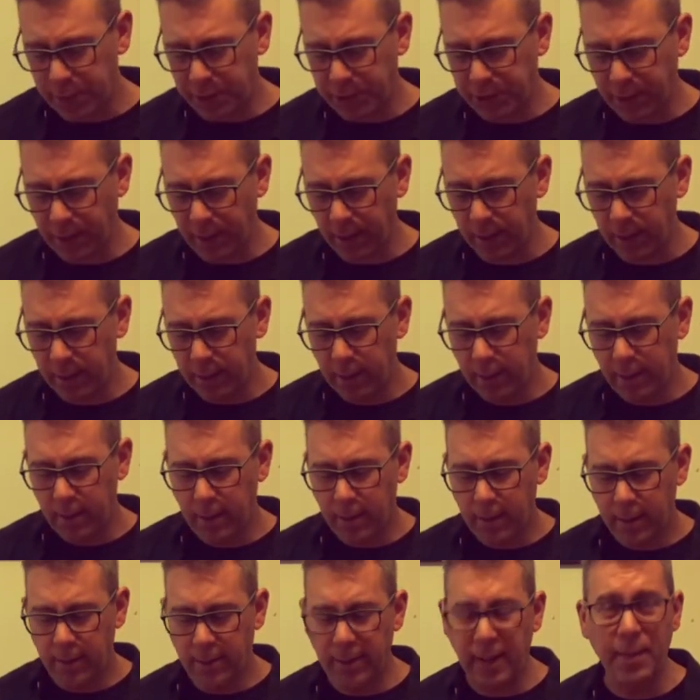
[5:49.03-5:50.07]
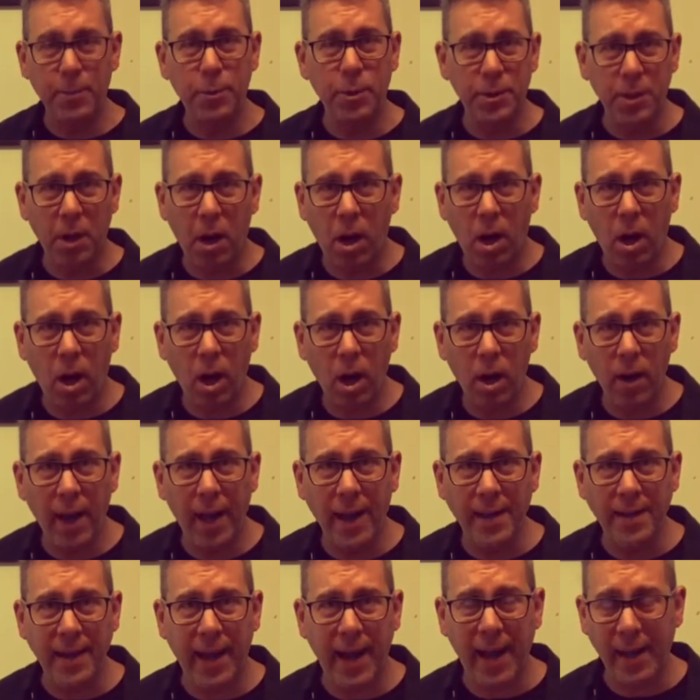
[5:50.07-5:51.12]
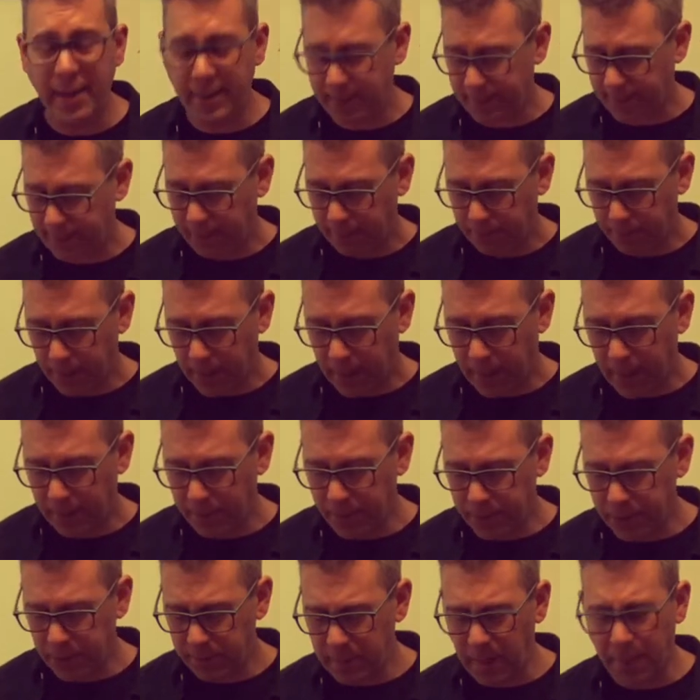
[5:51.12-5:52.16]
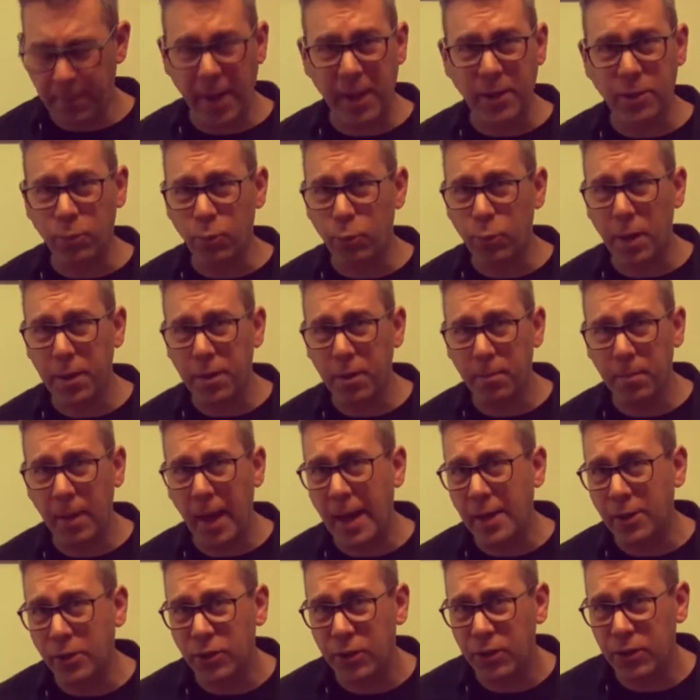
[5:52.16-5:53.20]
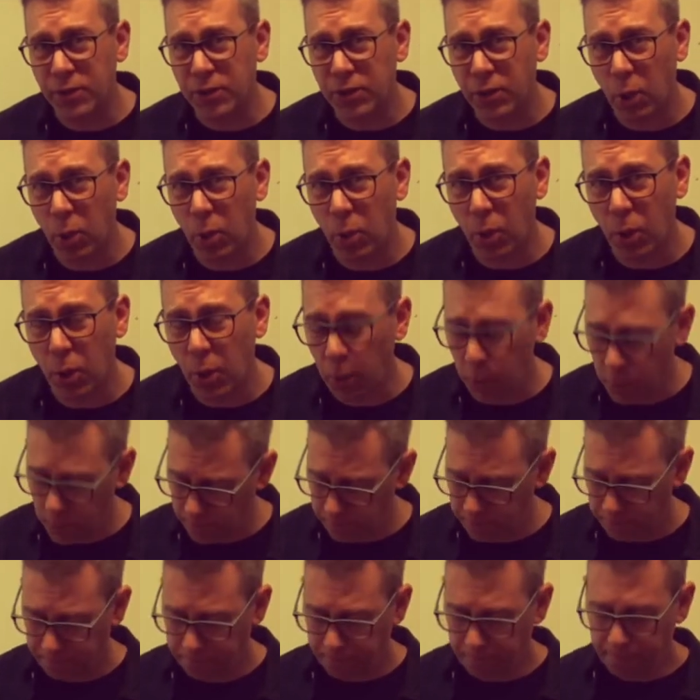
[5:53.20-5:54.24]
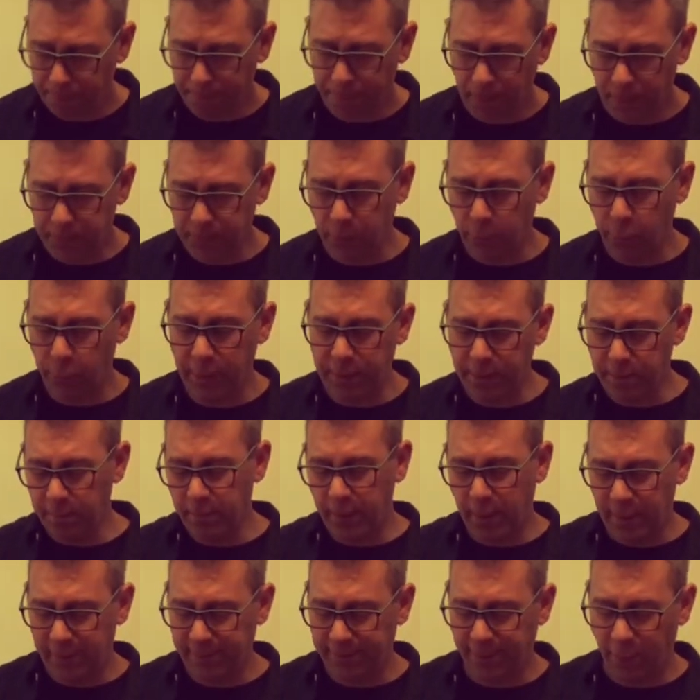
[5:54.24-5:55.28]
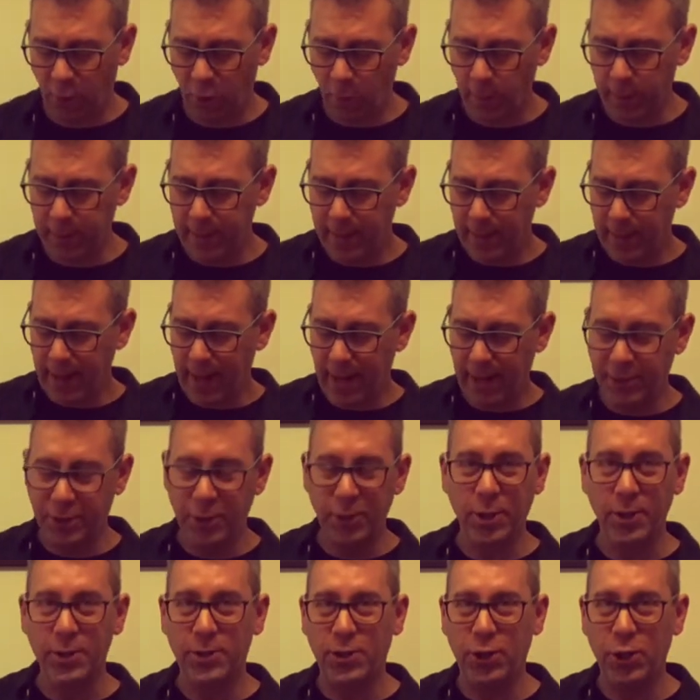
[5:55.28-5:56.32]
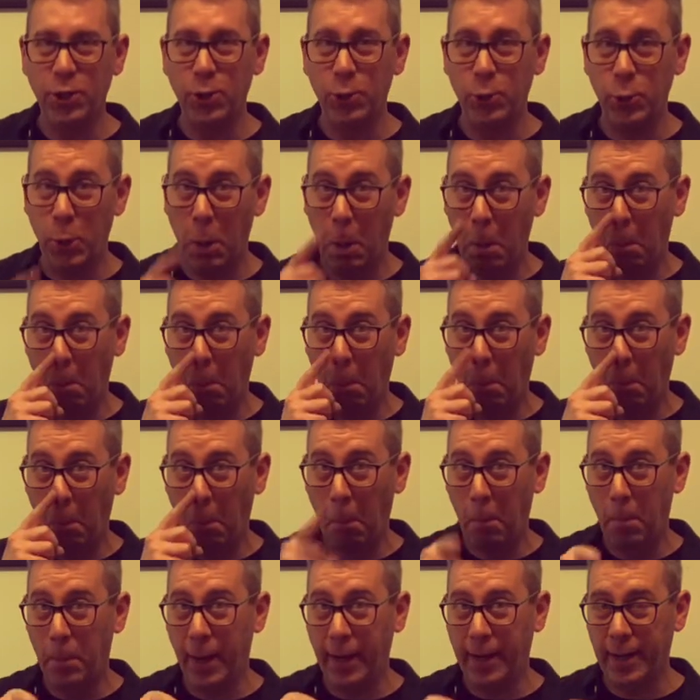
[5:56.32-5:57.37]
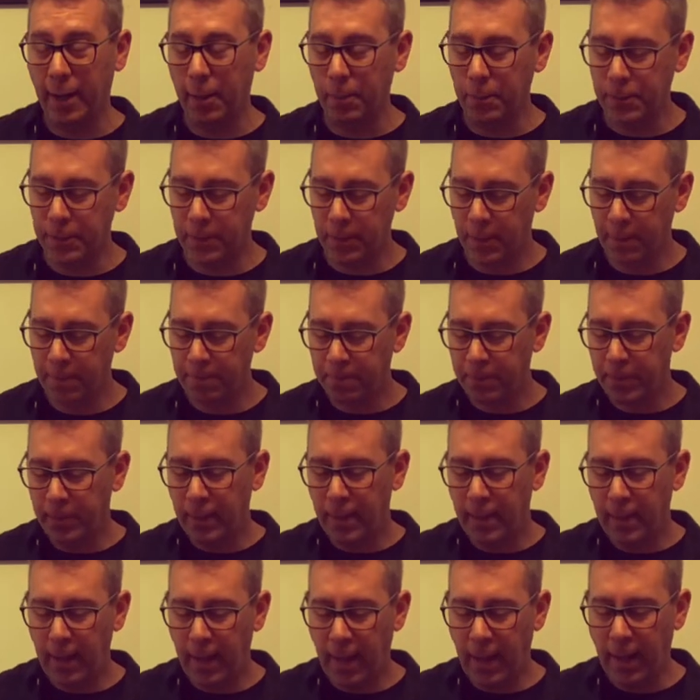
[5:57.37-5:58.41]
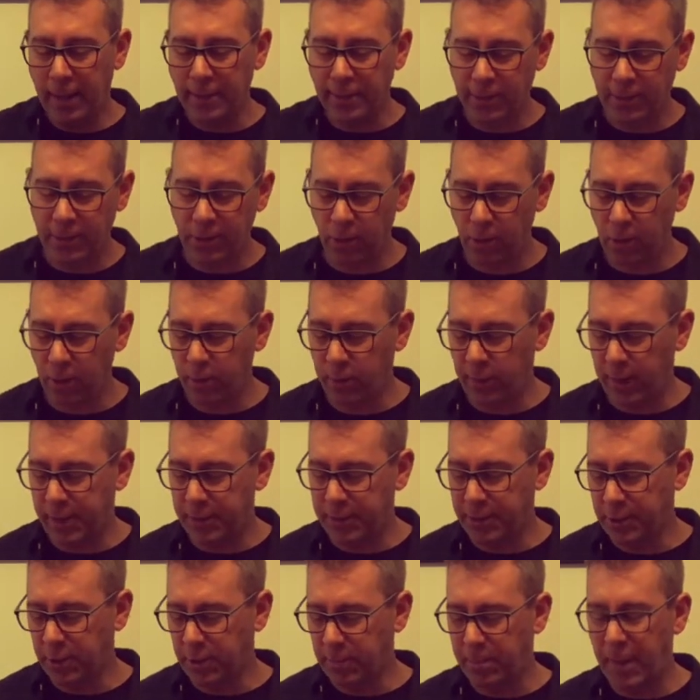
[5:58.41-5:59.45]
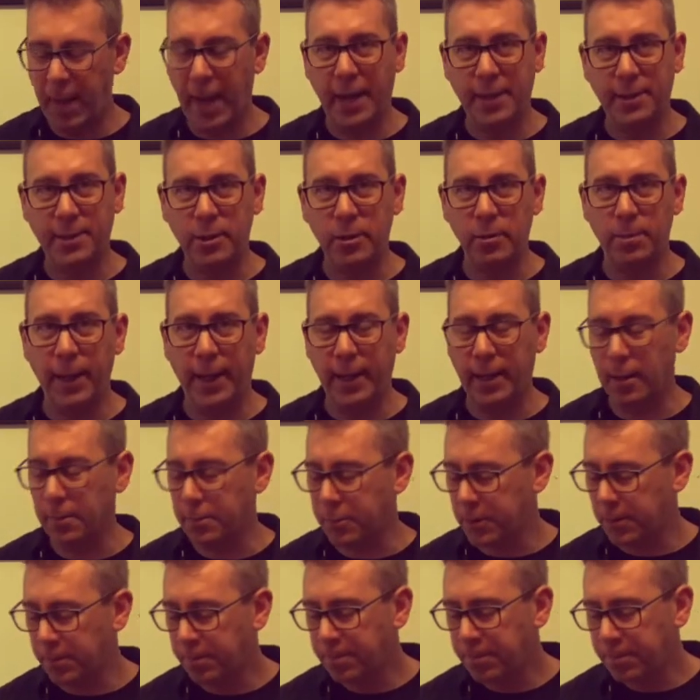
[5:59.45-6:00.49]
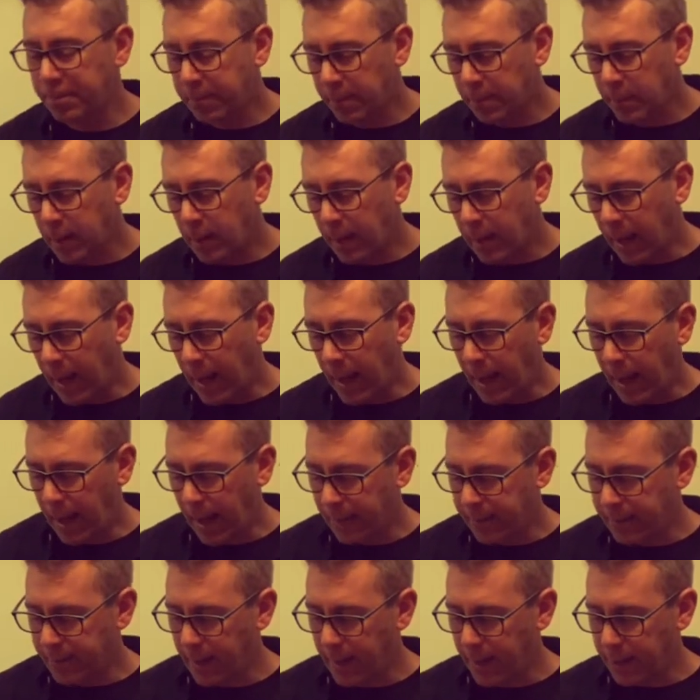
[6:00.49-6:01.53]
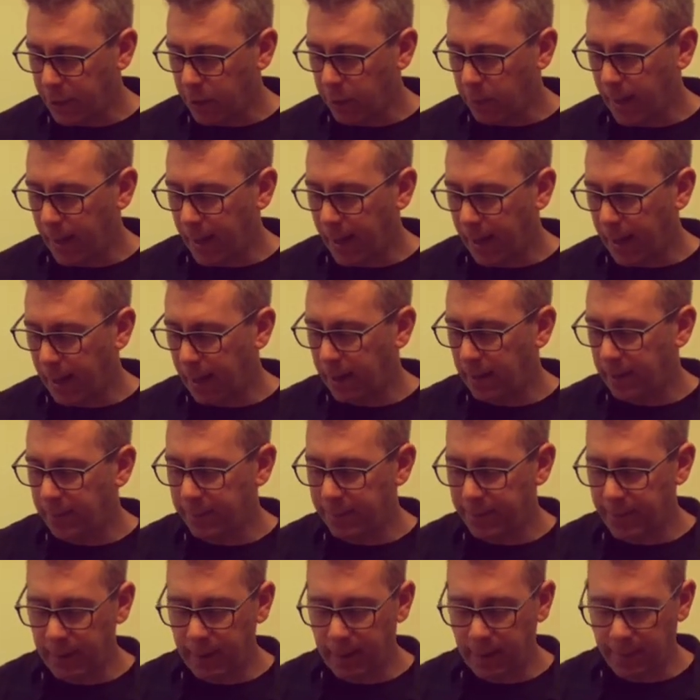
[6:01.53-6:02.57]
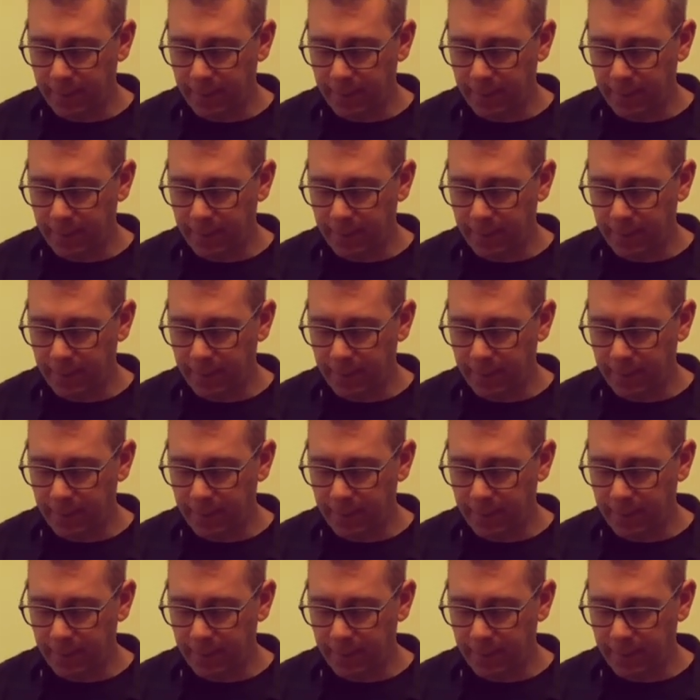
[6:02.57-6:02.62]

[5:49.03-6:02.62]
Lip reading: here labeled R and S, and I presume that means rhythm and solo. So rhythm is forward, and it's your 2 pickups, and solo is your back 2 pickups. And then you have a